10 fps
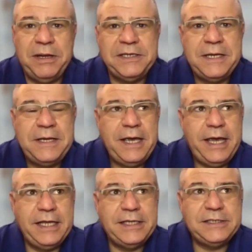But
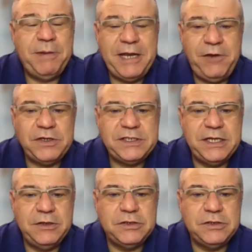it's been interesting